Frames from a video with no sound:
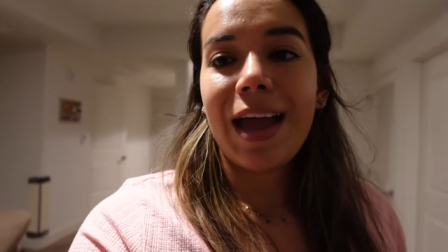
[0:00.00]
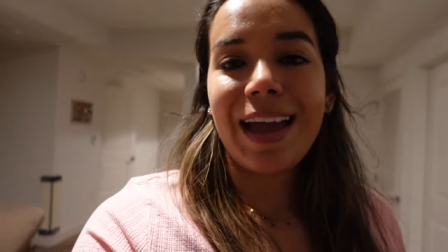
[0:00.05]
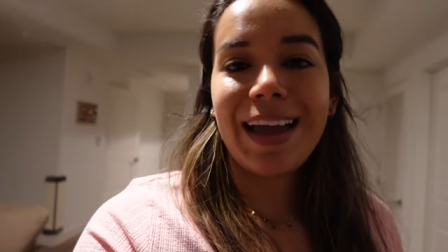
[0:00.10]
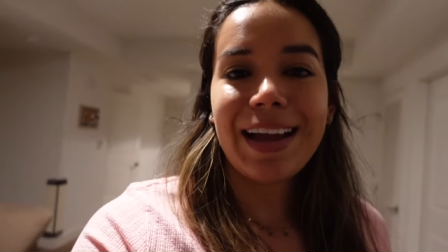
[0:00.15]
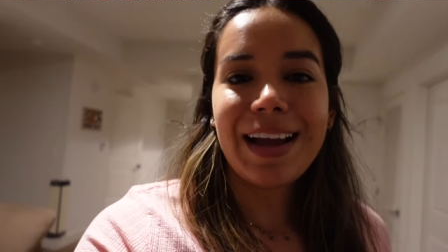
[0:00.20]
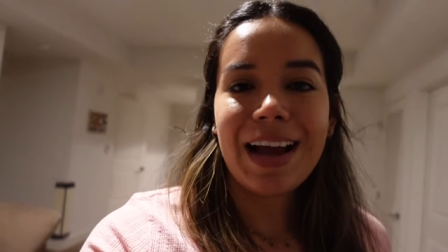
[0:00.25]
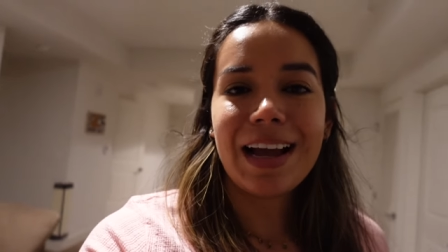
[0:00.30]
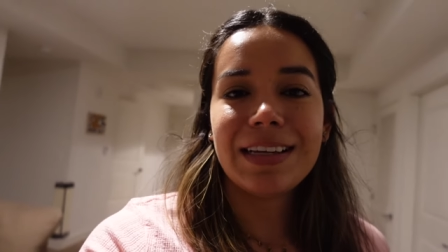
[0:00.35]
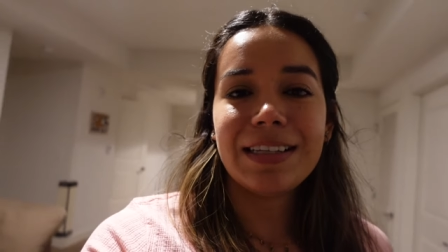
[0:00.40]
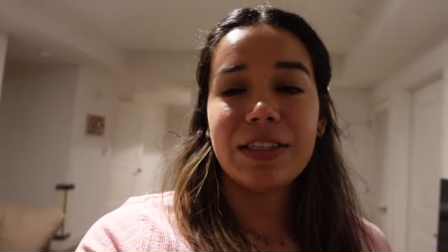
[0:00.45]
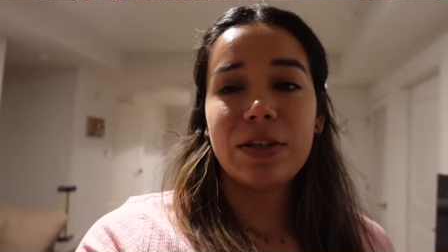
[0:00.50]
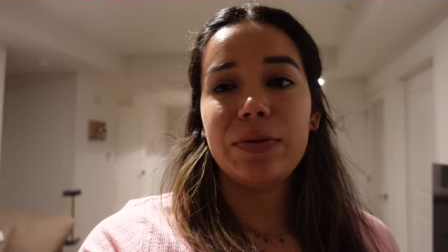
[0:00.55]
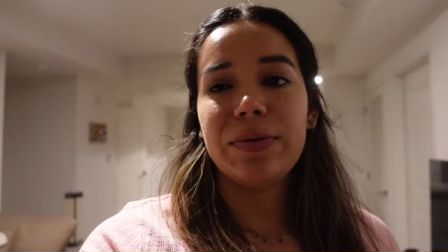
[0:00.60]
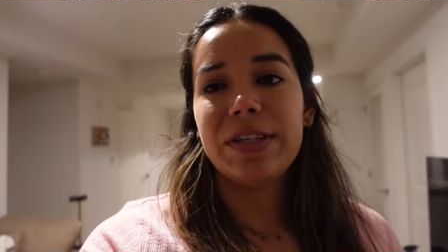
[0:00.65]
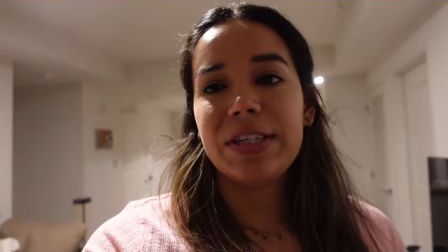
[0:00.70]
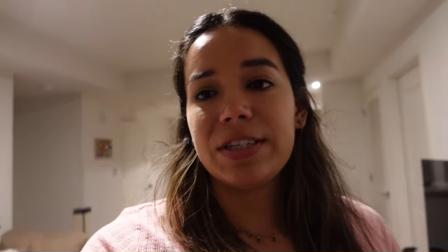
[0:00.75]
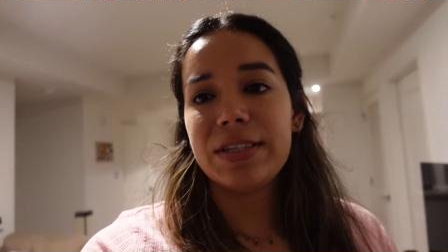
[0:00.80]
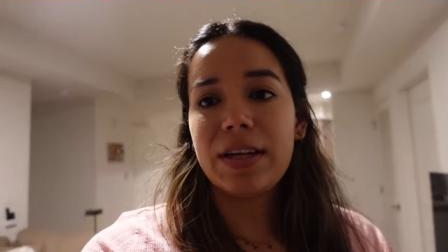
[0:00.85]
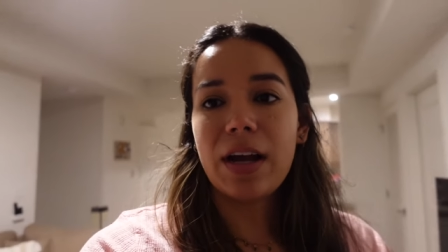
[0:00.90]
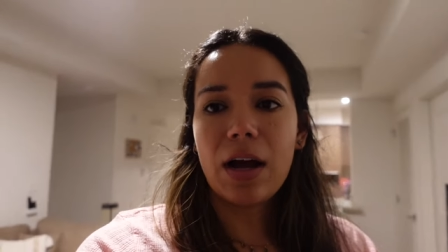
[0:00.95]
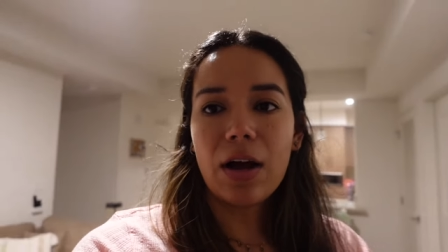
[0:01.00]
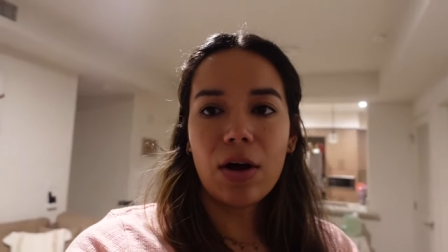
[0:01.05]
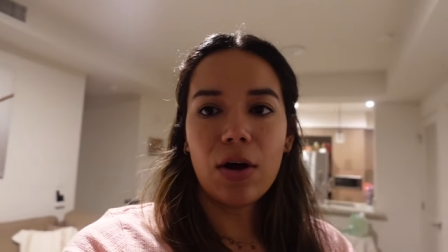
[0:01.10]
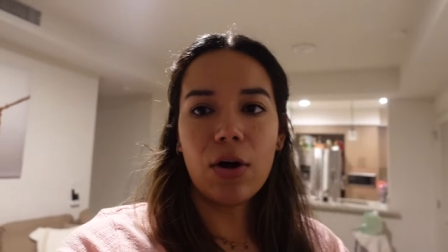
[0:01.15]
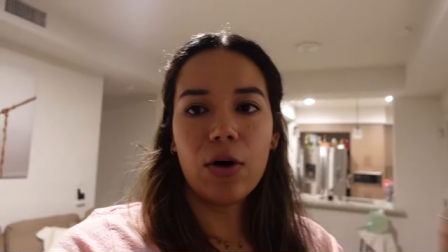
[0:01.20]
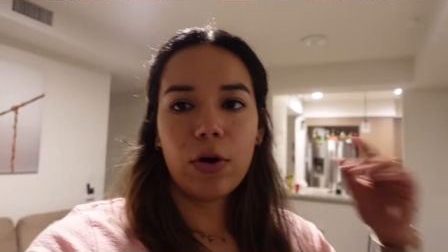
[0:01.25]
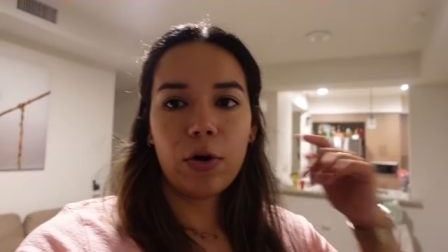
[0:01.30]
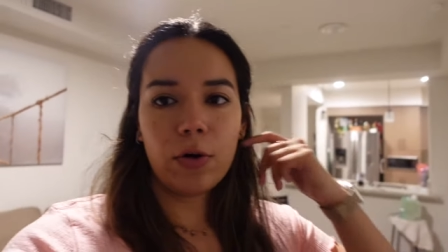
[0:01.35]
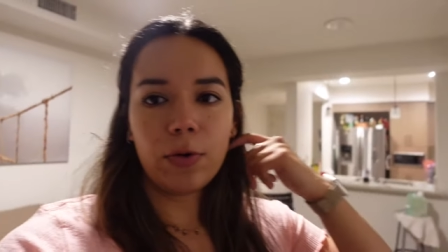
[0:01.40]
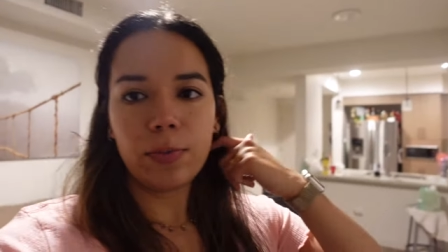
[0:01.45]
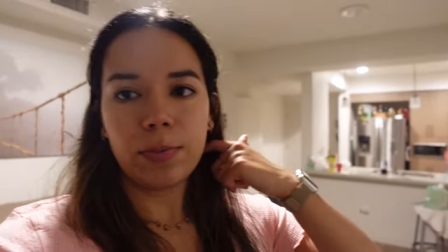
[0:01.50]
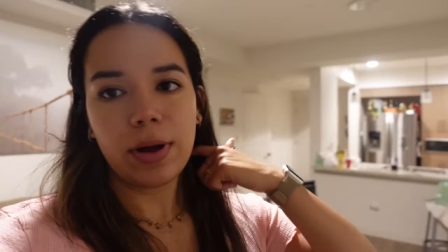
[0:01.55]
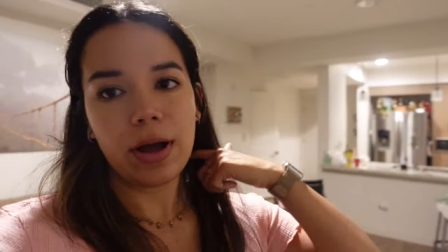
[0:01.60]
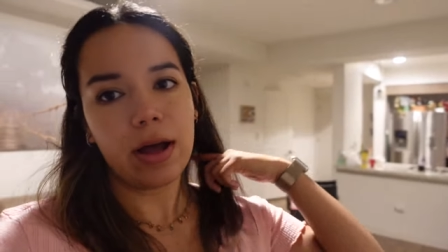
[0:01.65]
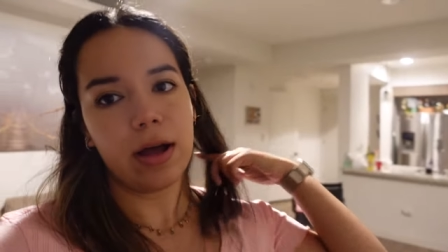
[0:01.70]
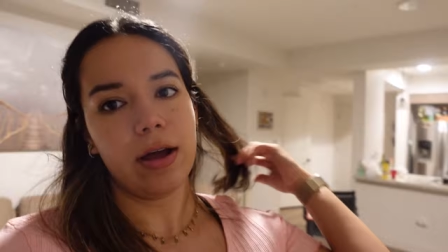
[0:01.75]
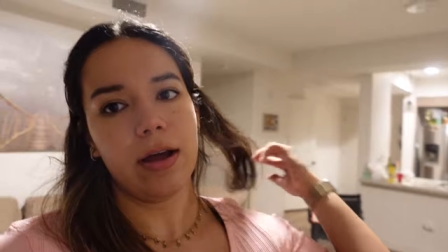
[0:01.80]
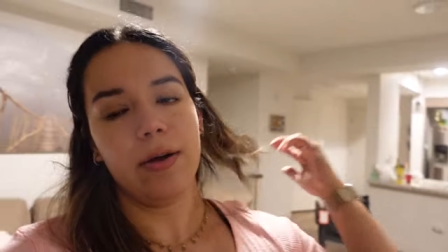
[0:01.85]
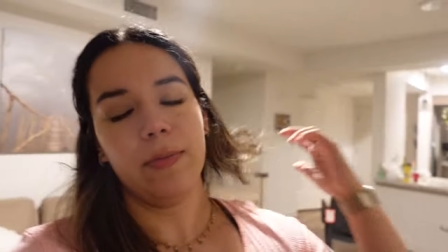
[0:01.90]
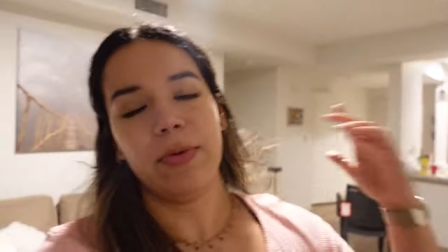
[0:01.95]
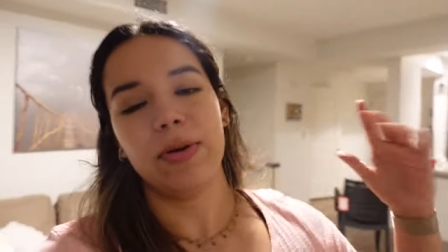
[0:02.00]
Hey guys, so we just got home. Um,